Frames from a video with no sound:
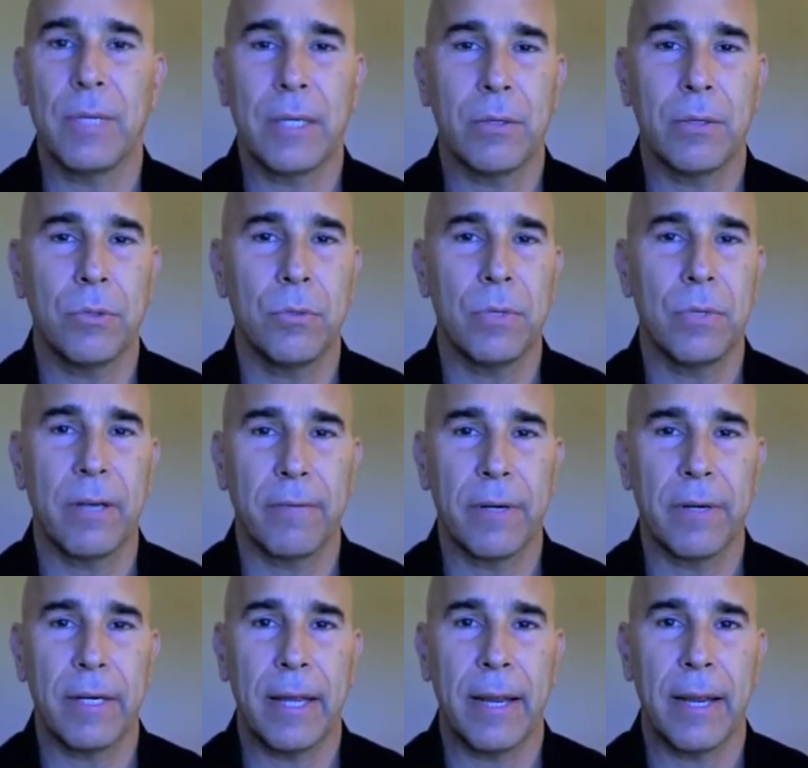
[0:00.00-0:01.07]
I don't do it every
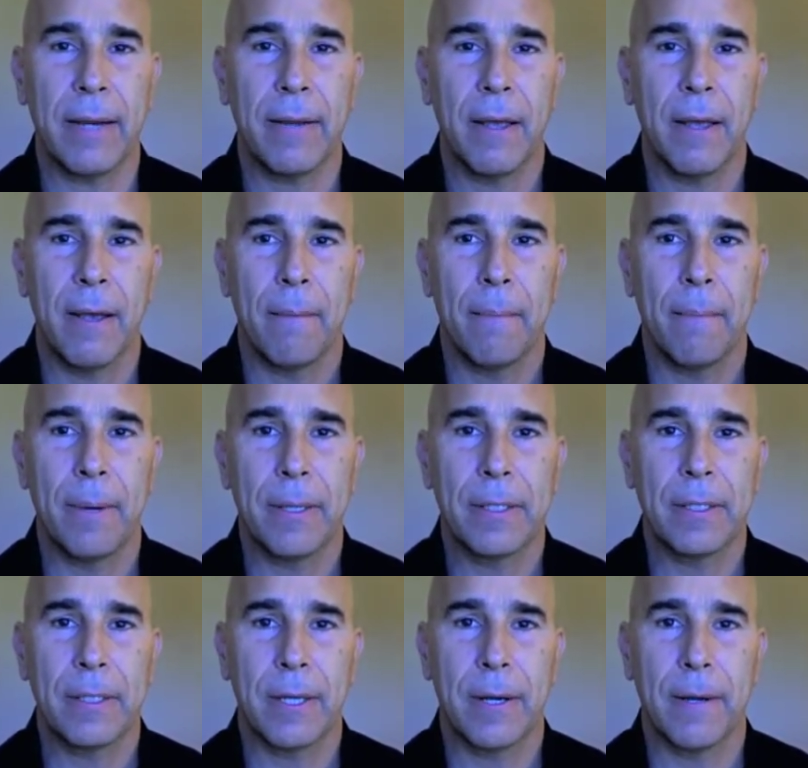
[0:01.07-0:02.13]
day, but
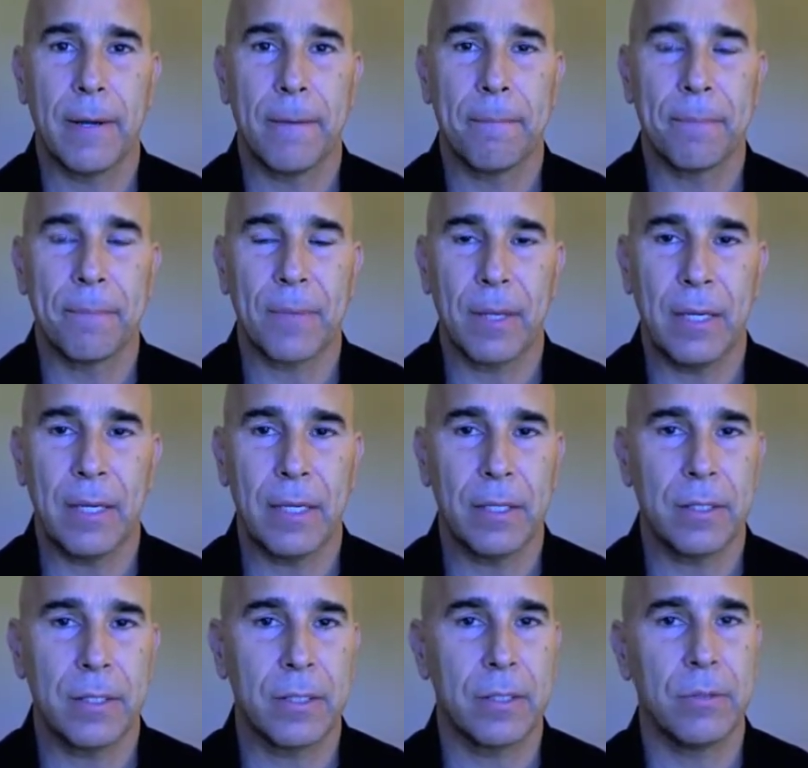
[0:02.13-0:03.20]

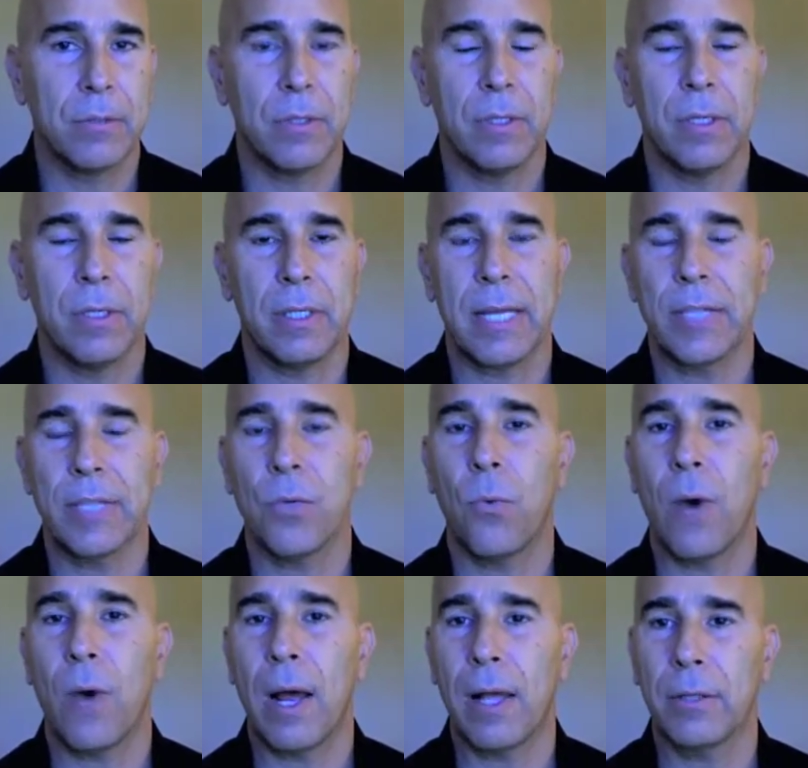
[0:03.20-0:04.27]
it takes a
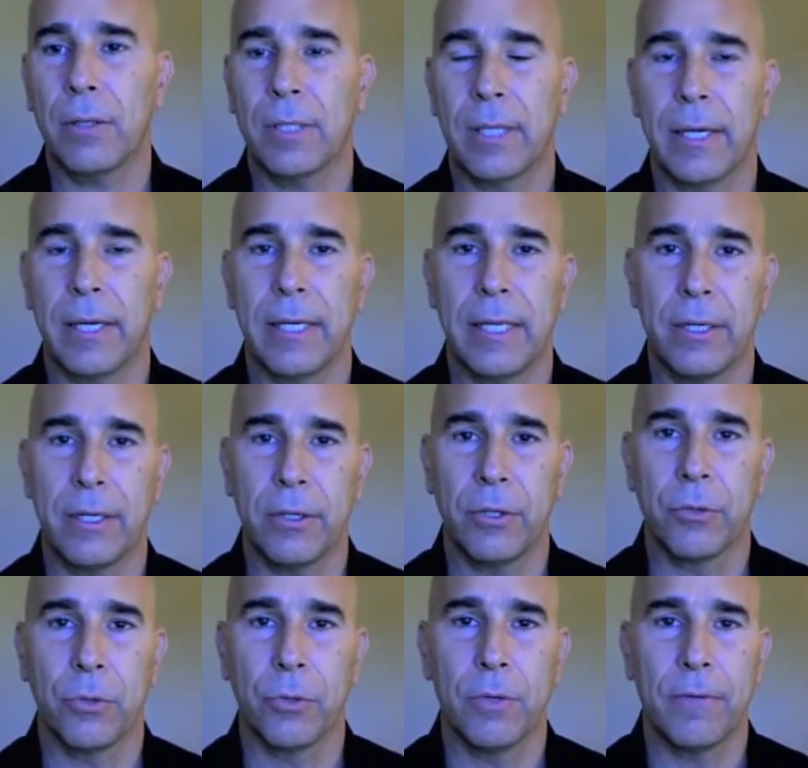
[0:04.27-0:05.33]
while to kind of get into the
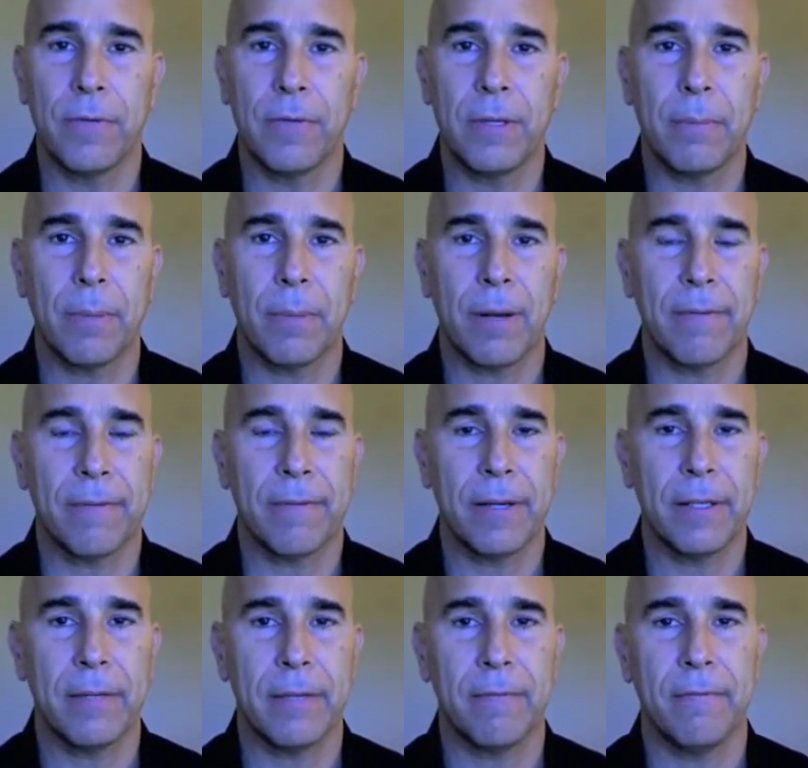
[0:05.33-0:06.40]
groove of it, but I
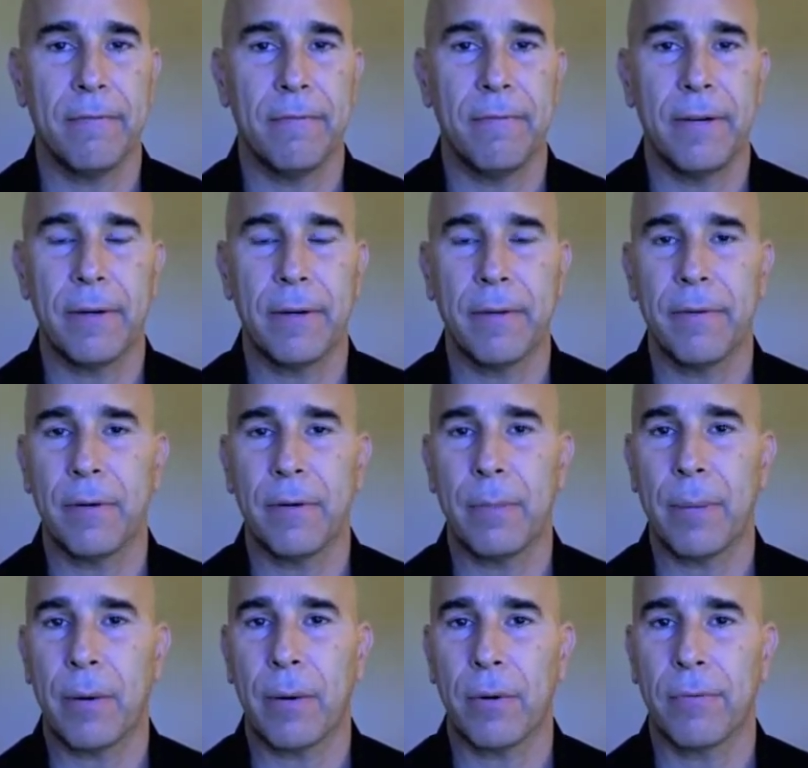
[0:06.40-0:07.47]
find it very, very
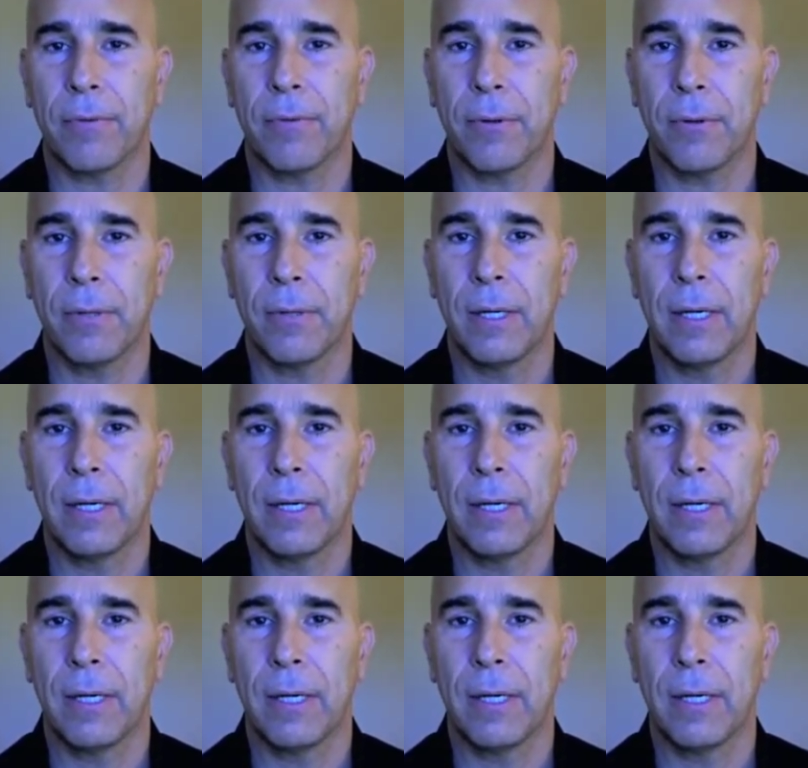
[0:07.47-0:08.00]
powerful.